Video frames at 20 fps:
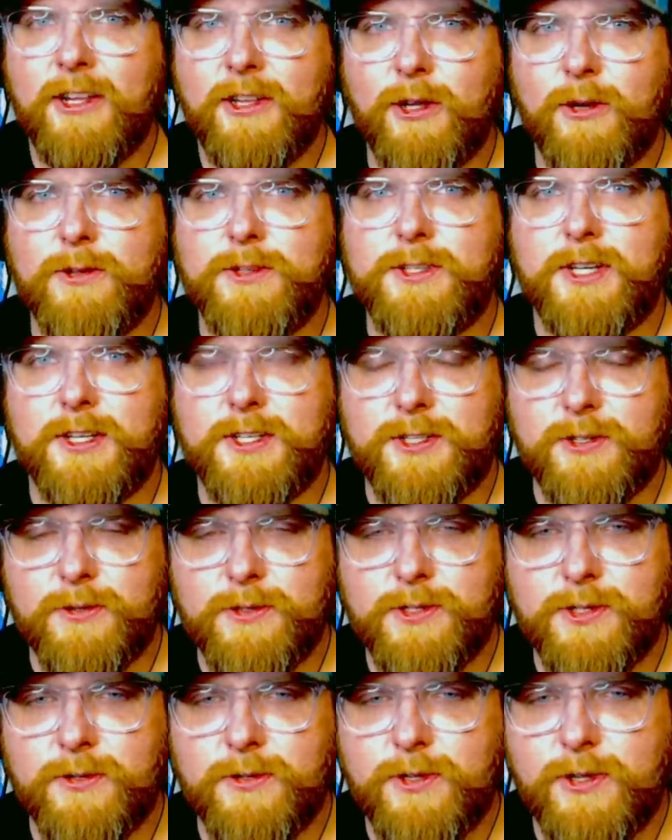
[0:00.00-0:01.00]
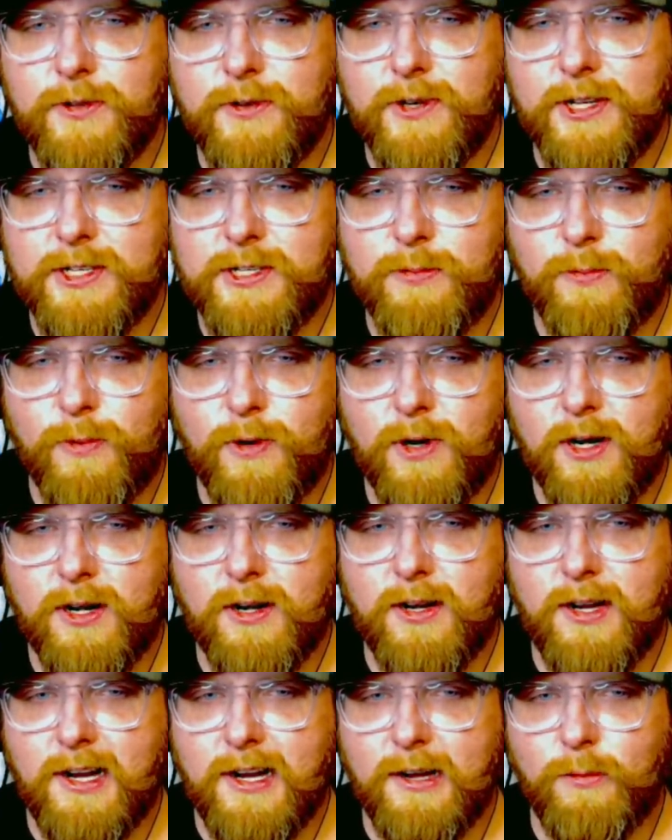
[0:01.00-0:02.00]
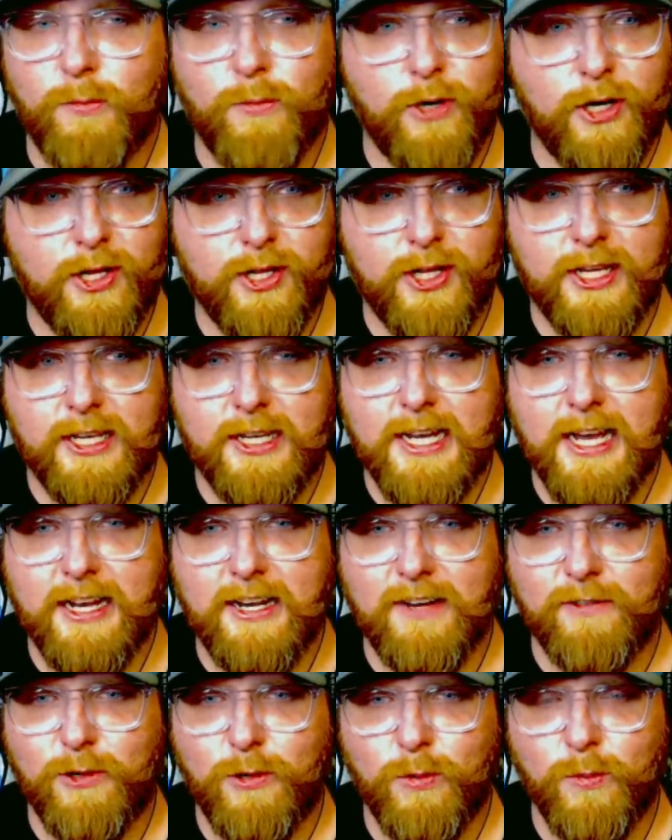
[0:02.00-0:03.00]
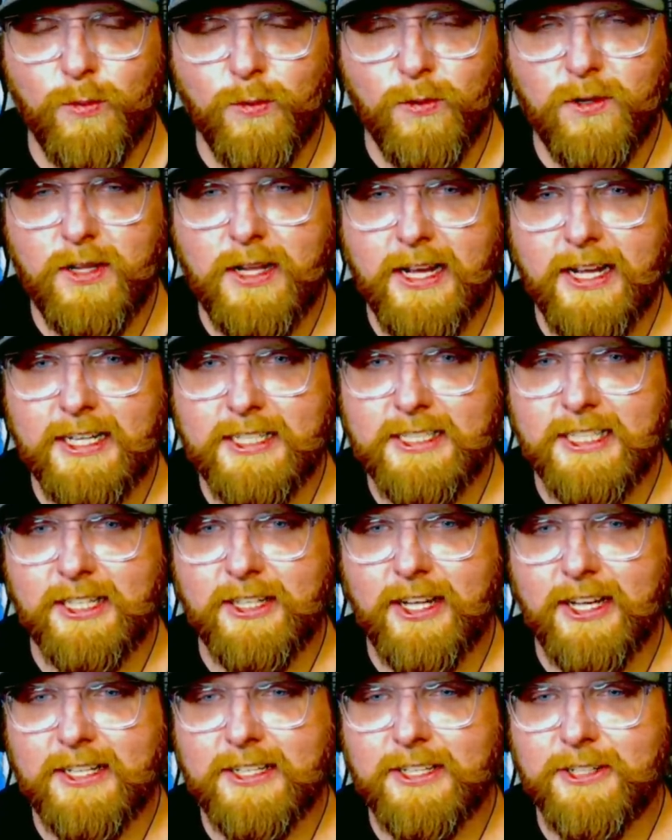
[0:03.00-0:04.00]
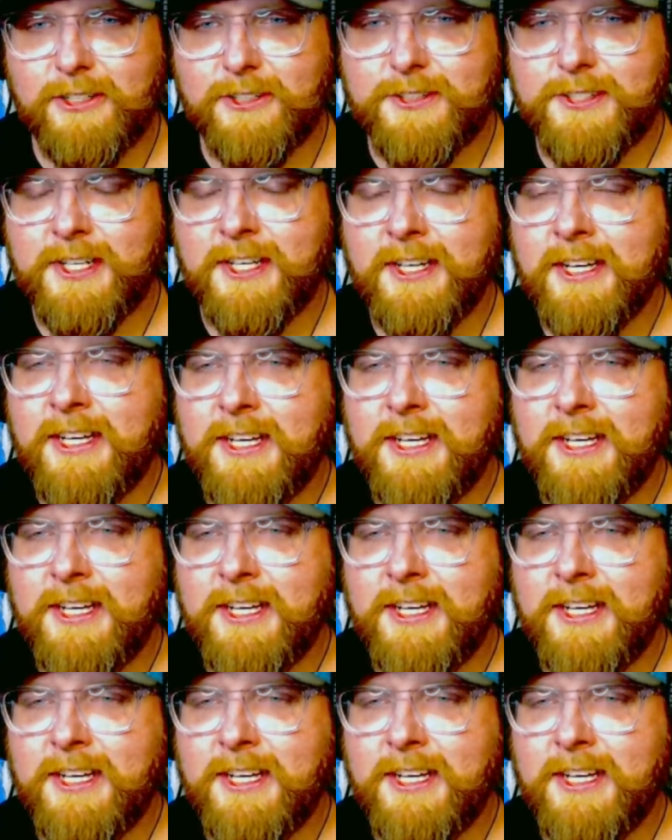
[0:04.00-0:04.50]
Those Isuzu units were really kind of cool. I actually like those.